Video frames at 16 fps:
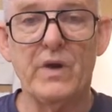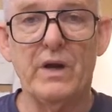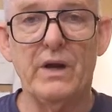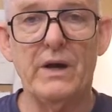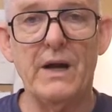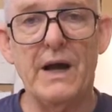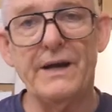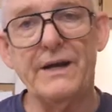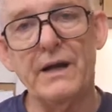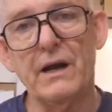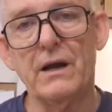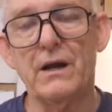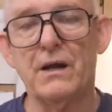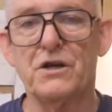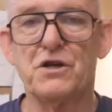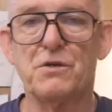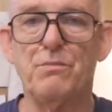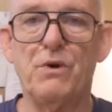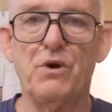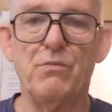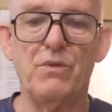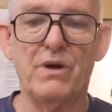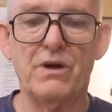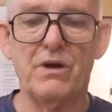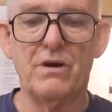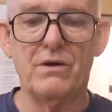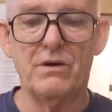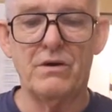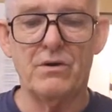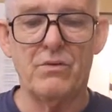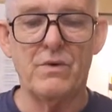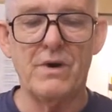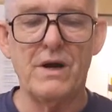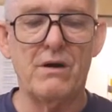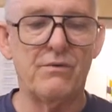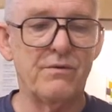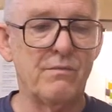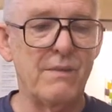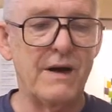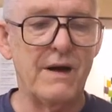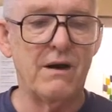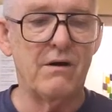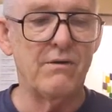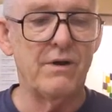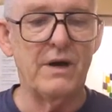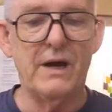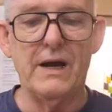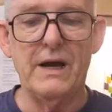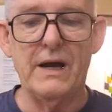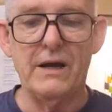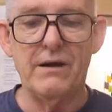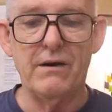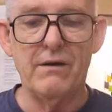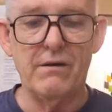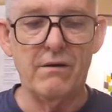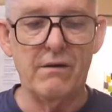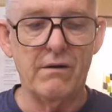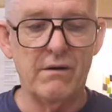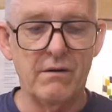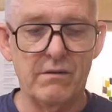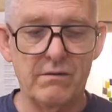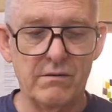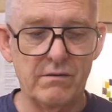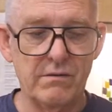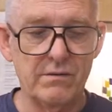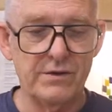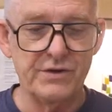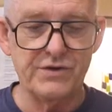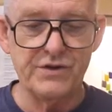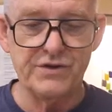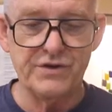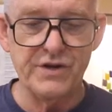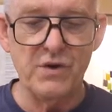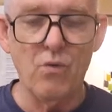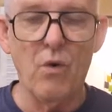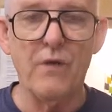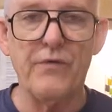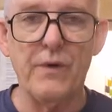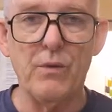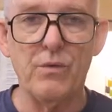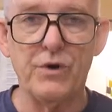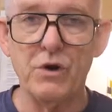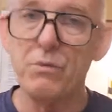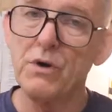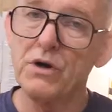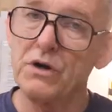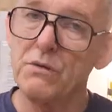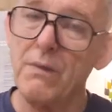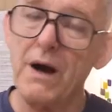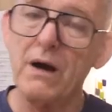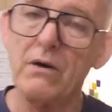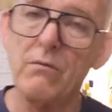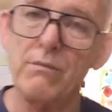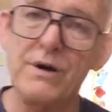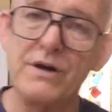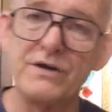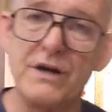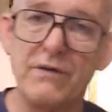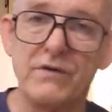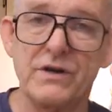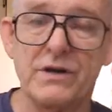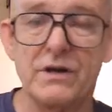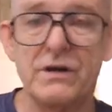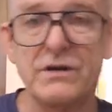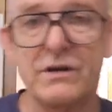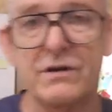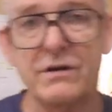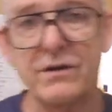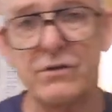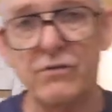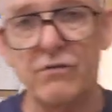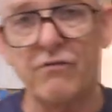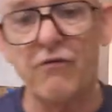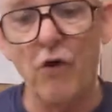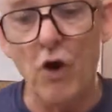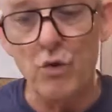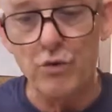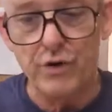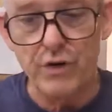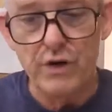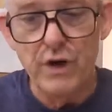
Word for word: And I did a little experimenting around about and uh, just to see what they would do because micro beads have a tendency to float.